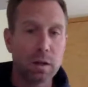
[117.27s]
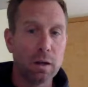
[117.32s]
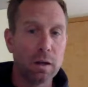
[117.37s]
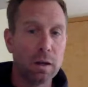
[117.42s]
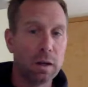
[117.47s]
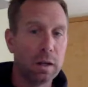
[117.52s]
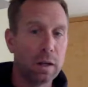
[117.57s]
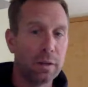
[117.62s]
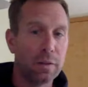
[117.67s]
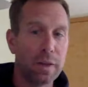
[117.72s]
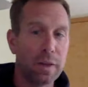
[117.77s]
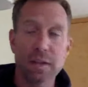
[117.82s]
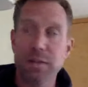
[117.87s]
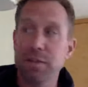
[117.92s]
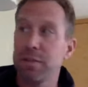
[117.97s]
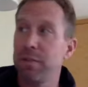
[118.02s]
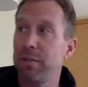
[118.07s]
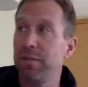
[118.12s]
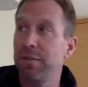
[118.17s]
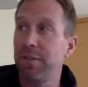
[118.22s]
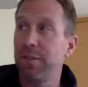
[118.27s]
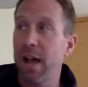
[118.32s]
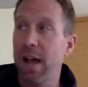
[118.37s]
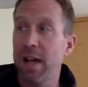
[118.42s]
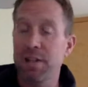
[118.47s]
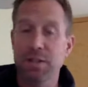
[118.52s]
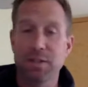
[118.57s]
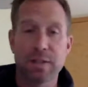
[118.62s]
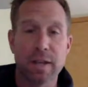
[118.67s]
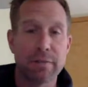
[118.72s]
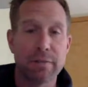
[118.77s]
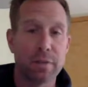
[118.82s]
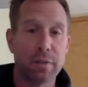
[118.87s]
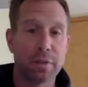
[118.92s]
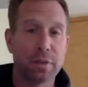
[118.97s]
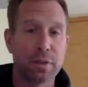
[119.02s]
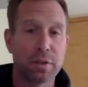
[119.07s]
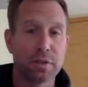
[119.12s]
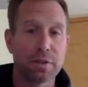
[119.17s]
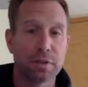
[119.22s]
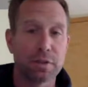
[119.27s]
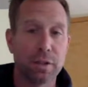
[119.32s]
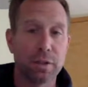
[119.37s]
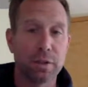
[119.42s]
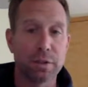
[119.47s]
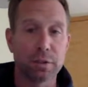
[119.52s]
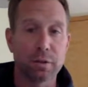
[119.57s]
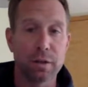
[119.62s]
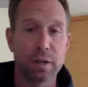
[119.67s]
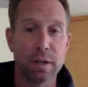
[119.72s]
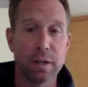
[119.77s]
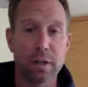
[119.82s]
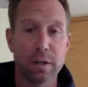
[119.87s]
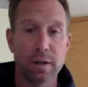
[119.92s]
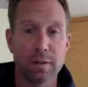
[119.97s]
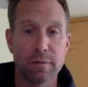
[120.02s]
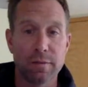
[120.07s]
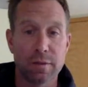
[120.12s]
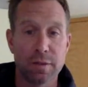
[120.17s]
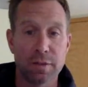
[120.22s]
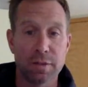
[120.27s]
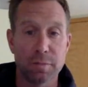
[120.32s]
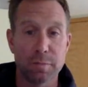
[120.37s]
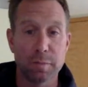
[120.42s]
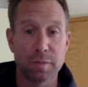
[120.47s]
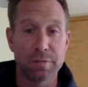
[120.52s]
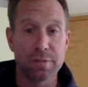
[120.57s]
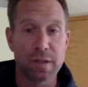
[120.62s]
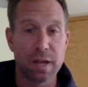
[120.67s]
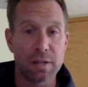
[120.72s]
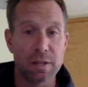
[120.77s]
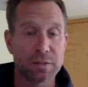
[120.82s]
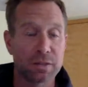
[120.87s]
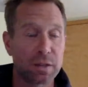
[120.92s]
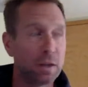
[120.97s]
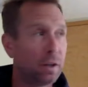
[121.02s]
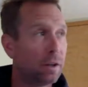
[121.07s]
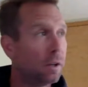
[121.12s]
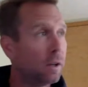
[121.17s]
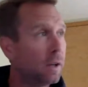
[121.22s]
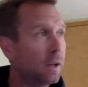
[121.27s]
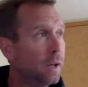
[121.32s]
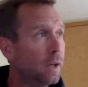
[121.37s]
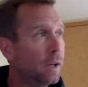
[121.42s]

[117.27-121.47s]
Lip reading: and that's the flat 7th scale degree of this B flat scale.